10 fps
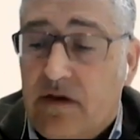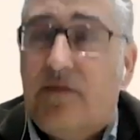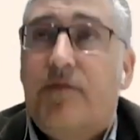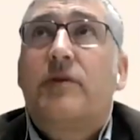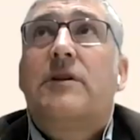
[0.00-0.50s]

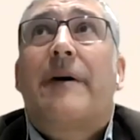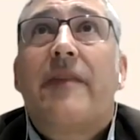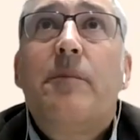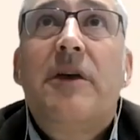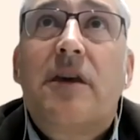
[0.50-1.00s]
from the
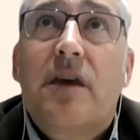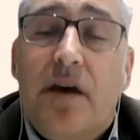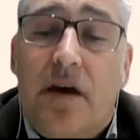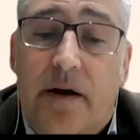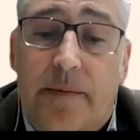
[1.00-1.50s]
pandemic,
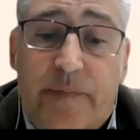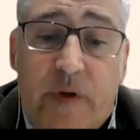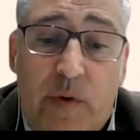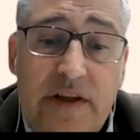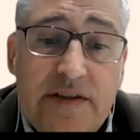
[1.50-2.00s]

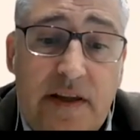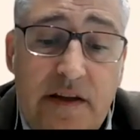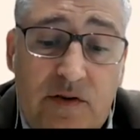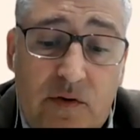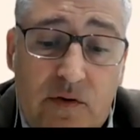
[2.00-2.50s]
we
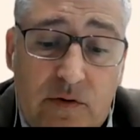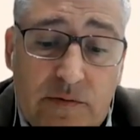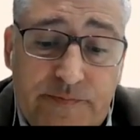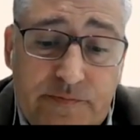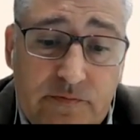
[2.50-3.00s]
decided
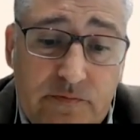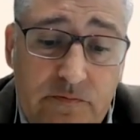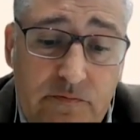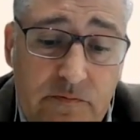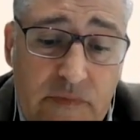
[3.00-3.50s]
to
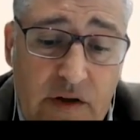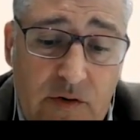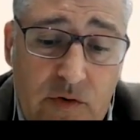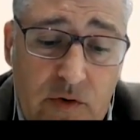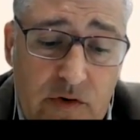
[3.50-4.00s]

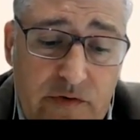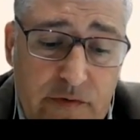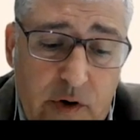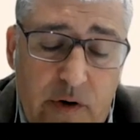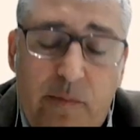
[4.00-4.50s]
look
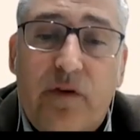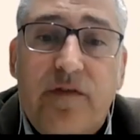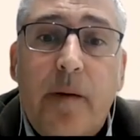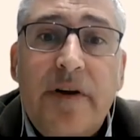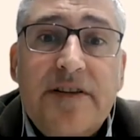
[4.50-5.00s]
for more
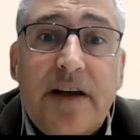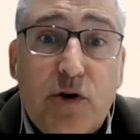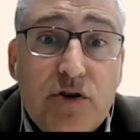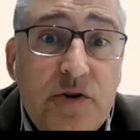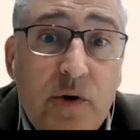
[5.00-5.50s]
families
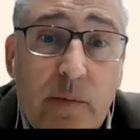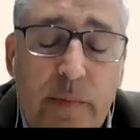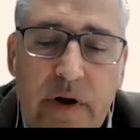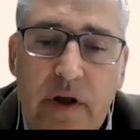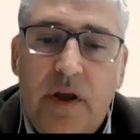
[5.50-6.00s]
across
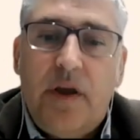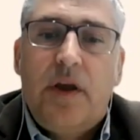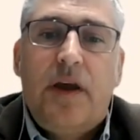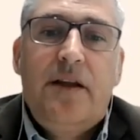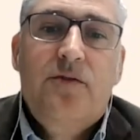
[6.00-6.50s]
Europe
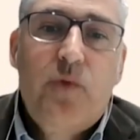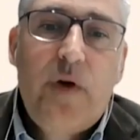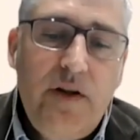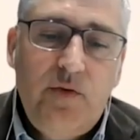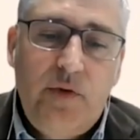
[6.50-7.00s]
and
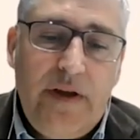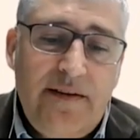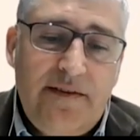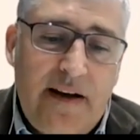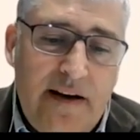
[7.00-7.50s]
try to
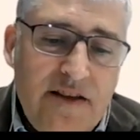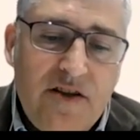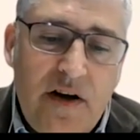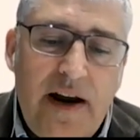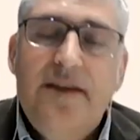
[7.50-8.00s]

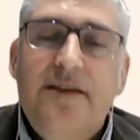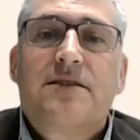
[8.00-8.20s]
internationalize